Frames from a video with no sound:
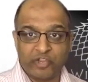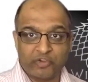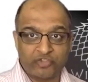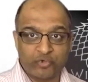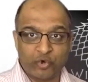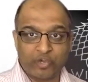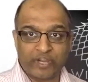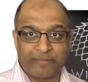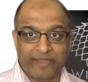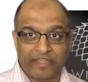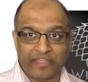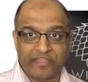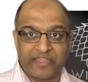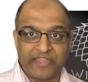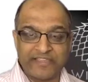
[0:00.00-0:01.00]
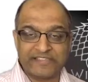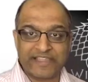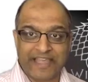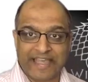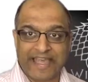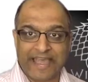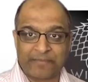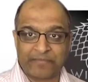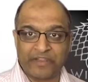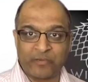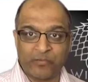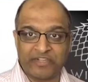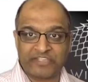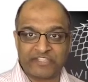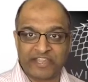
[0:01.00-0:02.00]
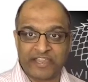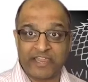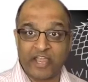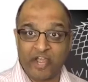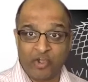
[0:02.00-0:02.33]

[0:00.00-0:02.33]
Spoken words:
talking about things that are happening which say,